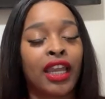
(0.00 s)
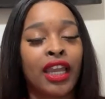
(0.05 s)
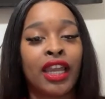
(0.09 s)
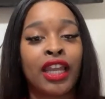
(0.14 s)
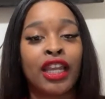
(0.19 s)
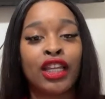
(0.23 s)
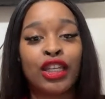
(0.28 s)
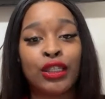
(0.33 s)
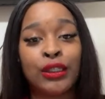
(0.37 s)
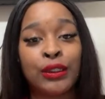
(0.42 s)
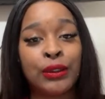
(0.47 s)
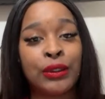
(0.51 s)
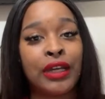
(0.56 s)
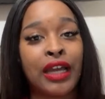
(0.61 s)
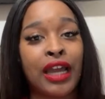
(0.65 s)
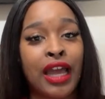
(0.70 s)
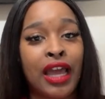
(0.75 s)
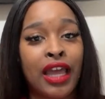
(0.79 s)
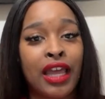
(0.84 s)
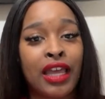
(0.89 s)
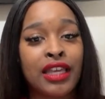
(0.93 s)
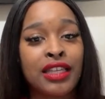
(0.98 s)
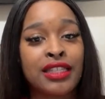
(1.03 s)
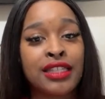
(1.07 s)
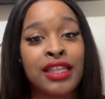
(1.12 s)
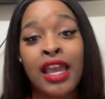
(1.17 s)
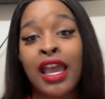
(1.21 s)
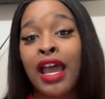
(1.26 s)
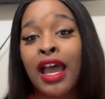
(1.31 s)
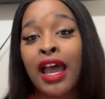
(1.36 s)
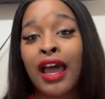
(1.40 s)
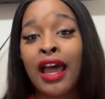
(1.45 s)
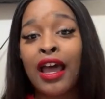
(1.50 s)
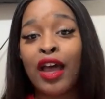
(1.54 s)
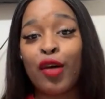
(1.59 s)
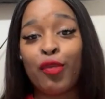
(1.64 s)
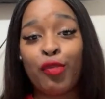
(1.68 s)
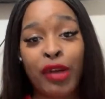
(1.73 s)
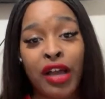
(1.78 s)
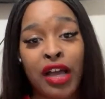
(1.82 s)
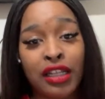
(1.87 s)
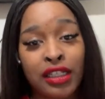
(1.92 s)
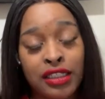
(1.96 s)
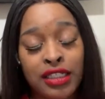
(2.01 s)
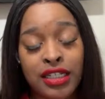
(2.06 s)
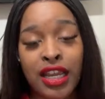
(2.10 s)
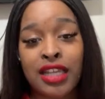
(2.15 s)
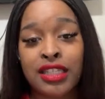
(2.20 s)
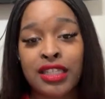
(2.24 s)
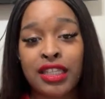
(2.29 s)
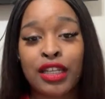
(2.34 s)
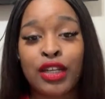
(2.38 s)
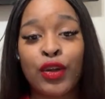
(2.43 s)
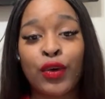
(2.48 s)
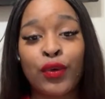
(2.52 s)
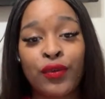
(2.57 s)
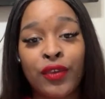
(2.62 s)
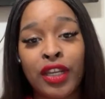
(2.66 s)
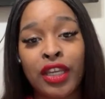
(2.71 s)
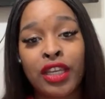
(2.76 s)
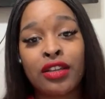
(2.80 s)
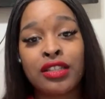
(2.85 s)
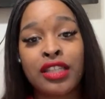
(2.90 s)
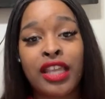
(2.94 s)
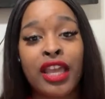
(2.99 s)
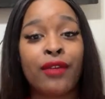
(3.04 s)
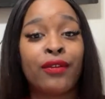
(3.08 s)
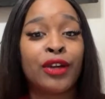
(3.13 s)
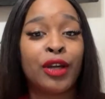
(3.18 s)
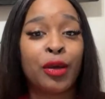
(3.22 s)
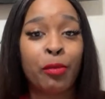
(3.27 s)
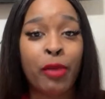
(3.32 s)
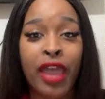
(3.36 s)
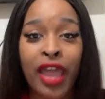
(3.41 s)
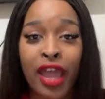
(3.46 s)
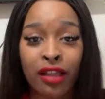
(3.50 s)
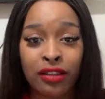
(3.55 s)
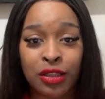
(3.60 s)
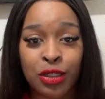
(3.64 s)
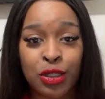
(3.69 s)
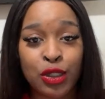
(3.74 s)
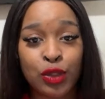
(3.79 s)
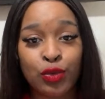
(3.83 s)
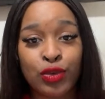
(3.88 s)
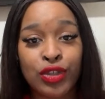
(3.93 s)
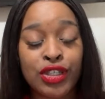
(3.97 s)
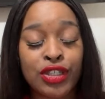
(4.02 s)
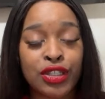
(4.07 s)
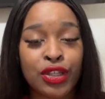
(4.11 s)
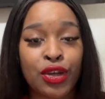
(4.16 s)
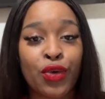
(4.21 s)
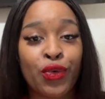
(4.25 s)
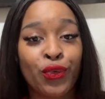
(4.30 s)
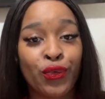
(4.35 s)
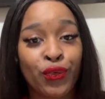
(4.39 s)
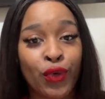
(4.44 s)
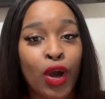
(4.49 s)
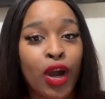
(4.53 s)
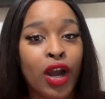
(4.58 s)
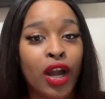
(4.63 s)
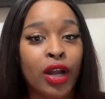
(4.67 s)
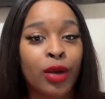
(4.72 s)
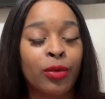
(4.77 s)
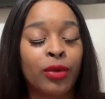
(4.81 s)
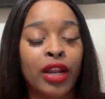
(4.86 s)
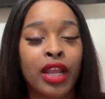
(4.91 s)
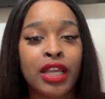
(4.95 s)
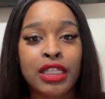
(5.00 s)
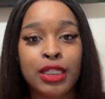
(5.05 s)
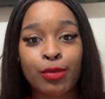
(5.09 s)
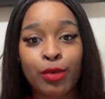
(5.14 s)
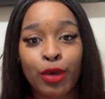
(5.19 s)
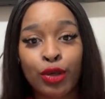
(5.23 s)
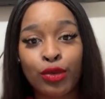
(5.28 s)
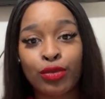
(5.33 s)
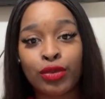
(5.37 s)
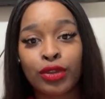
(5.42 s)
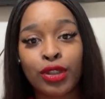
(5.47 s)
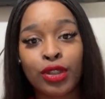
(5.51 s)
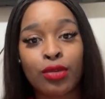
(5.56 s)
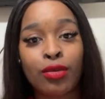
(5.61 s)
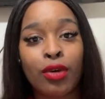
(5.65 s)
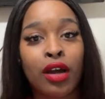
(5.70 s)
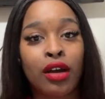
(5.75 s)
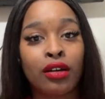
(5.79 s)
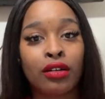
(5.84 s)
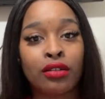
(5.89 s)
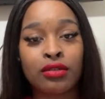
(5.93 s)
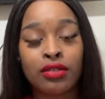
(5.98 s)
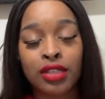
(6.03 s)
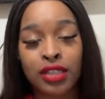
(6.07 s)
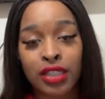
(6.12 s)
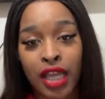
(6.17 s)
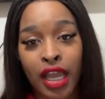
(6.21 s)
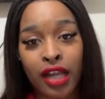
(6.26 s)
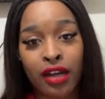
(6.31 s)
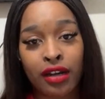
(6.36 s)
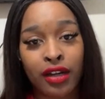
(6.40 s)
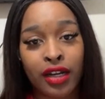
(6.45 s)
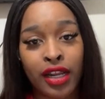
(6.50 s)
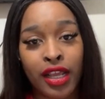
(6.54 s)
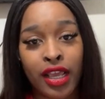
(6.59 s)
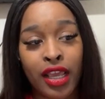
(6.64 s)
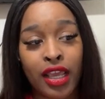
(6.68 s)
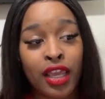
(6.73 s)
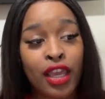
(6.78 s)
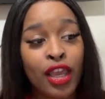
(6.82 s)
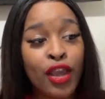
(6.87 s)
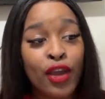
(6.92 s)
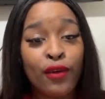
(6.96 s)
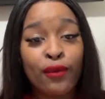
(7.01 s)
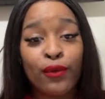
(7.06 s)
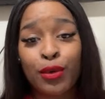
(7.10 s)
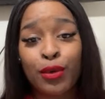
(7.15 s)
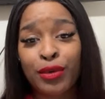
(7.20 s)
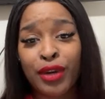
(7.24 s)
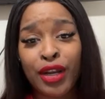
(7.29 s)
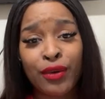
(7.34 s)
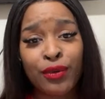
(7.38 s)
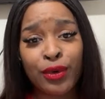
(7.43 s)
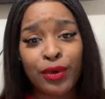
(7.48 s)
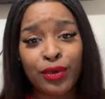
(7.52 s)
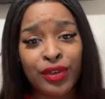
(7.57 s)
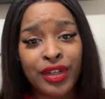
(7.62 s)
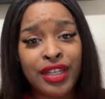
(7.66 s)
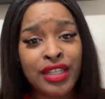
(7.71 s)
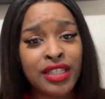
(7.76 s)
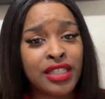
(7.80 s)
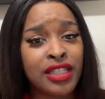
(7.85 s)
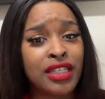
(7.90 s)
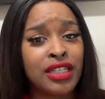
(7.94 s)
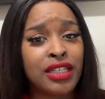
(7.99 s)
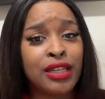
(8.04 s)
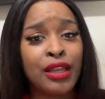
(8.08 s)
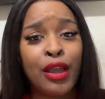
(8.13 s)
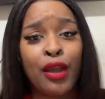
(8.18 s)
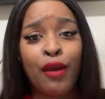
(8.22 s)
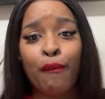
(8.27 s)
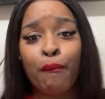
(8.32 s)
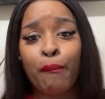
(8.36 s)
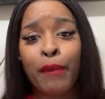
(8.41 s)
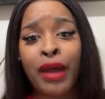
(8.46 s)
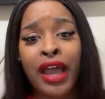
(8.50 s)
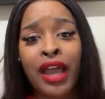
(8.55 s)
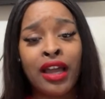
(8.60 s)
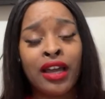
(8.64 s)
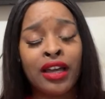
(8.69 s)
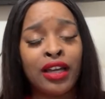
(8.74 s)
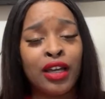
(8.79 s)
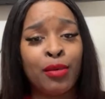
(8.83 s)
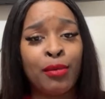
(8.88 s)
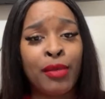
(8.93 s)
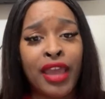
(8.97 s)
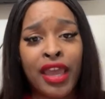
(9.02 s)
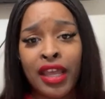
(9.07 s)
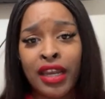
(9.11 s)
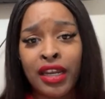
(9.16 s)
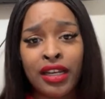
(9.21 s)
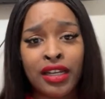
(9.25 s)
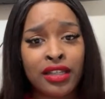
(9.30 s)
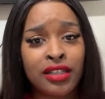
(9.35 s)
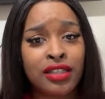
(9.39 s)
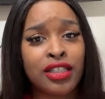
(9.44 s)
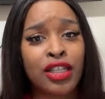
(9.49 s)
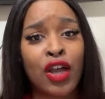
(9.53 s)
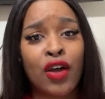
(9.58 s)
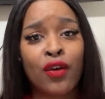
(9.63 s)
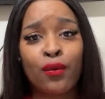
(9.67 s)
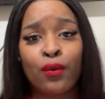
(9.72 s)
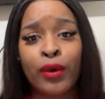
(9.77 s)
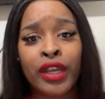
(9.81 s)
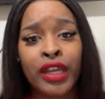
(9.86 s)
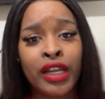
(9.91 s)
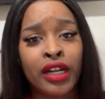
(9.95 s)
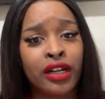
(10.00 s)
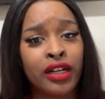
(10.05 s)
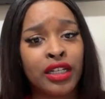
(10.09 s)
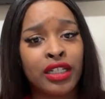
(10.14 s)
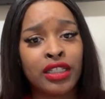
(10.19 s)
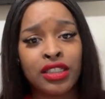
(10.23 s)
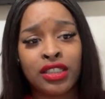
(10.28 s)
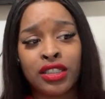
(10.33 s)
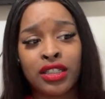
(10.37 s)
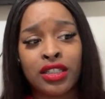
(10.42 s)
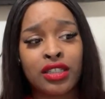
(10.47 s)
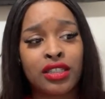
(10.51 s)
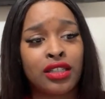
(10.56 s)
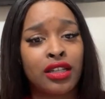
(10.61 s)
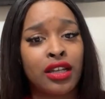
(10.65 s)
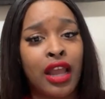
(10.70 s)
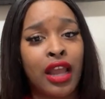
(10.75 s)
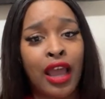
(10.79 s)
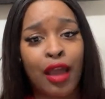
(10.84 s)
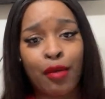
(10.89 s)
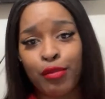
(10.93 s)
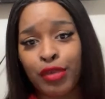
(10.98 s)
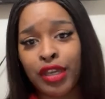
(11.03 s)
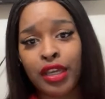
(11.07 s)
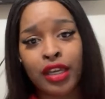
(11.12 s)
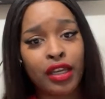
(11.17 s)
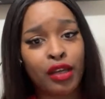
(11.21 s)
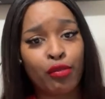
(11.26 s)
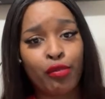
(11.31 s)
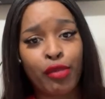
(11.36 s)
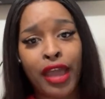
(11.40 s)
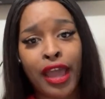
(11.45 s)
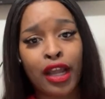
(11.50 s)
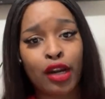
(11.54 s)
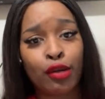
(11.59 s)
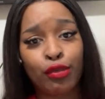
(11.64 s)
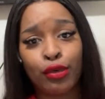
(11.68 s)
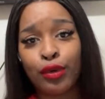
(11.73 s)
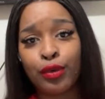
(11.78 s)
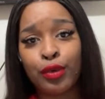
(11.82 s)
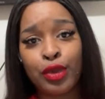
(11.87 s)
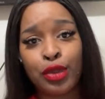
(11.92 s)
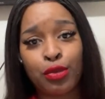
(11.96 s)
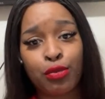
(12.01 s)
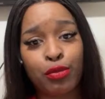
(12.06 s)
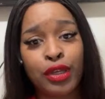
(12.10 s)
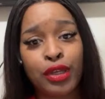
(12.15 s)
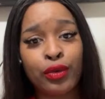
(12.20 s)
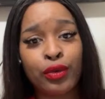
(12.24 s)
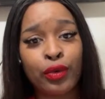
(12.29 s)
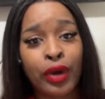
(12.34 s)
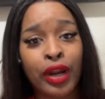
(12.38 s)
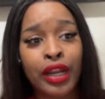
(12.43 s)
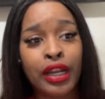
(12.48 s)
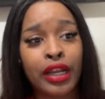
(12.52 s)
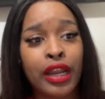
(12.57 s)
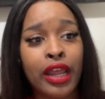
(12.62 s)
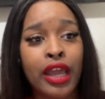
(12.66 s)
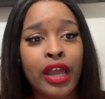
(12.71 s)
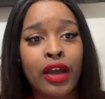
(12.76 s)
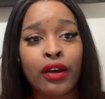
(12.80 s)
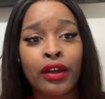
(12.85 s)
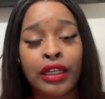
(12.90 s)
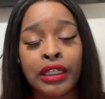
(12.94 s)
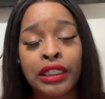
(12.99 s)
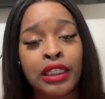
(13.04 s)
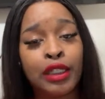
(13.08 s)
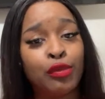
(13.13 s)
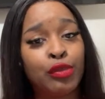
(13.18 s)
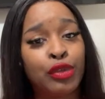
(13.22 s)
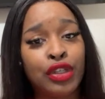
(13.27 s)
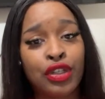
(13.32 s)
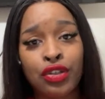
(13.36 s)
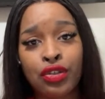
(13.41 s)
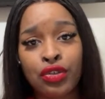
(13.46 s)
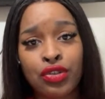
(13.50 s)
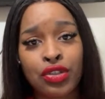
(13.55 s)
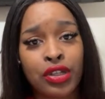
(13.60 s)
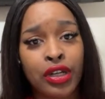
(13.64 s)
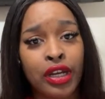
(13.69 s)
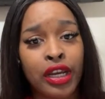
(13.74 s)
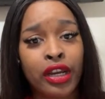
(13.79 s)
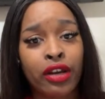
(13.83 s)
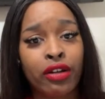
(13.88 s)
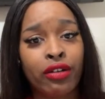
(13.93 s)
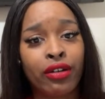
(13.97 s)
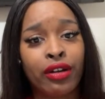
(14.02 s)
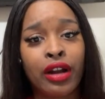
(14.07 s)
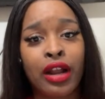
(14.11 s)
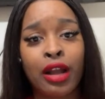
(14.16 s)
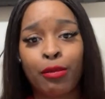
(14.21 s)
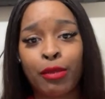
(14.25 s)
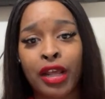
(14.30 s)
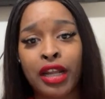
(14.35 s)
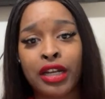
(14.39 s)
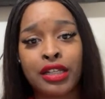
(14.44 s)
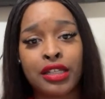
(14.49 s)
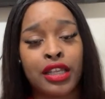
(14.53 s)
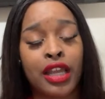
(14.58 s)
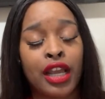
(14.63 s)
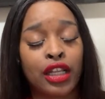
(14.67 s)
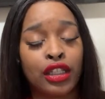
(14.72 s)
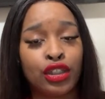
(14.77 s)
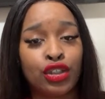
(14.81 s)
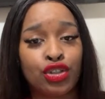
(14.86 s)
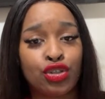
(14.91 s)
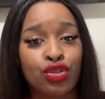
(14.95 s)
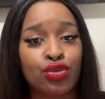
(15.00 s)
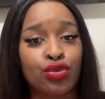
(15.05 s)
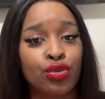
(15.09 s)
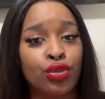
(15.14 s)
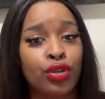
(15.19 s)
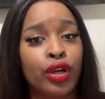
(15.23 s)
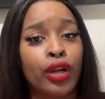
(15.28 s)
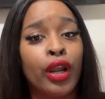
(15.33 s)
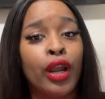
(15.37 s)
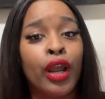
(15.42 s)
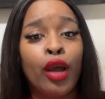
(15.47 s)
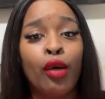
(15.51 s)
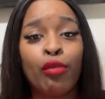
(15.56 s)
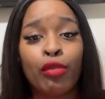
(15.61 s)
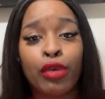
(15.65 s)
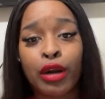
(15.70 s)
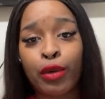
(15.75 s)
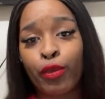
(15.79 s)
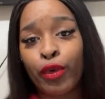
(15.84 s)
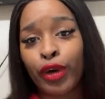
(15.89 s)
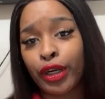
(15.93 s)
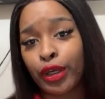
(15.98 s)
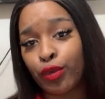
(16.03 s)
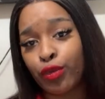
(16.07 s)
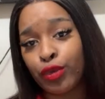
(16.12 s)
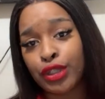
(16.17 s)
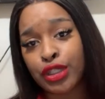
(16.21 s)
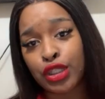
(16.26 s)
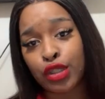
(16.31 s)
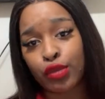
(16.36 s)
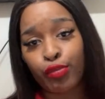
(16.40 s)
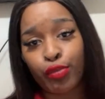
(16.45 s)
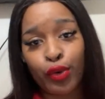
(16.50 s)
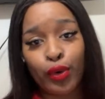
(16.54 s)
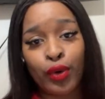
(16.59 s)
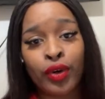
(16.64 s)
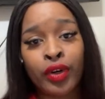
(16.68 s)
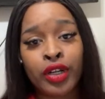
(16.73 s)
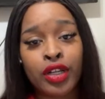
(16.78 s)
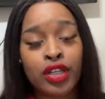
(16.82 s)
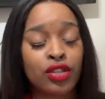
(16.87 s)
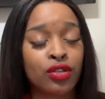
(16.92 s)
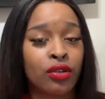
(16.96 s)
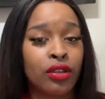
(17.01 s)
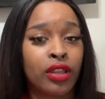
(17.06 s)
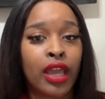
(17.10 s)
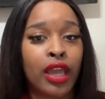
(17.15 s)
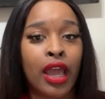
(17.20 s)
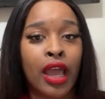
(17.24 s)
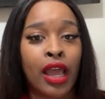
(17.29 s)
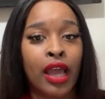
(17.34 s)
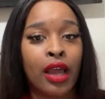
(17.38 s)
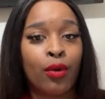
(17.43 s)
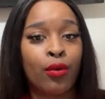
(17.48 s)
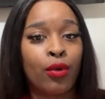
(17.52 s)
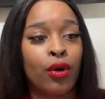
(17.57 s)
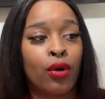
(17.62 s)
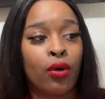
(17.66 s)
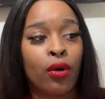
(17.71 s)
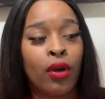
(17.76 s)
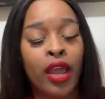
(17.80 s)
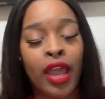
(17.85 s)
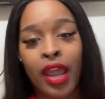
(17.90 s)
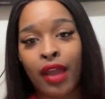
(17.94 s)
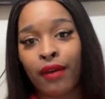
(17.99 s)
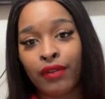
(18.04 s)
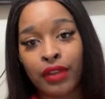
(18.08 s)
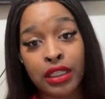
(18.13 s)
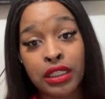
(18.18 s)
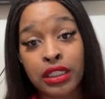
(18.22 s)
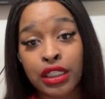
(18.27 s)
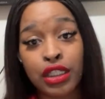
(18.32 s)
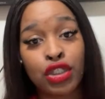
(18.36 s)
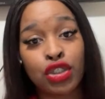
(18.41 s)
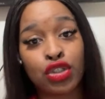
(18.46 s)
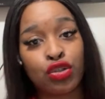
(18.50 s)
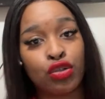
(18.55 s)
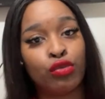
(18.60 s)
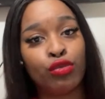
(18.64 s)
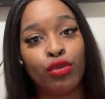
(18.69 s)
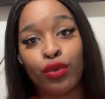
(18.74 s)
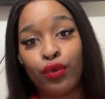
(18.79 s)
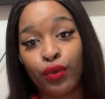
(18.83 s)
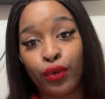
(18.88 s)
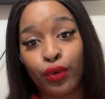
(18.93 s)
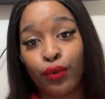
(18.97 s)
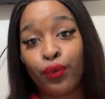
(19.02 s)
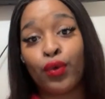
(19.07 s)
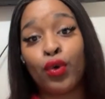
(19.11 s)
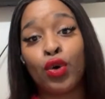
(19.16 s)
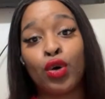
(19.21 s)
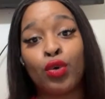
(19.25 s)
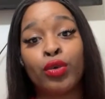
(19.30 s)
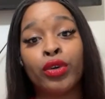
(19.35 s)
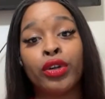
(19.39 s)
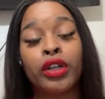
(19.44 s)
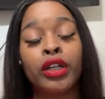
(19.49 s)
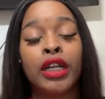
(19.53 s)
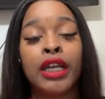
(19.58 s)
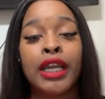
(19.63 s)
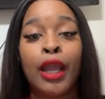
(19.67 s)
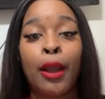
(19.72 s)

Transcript: And you guys, I apologize that no videos have come out this week so far. When I spoke with you all on Saturday, for whatever reason, my editing software is just not being compatible with me right now. It could be user error. I'm not exactly sure, but I'm working with support so that I won't have this issue moving forward.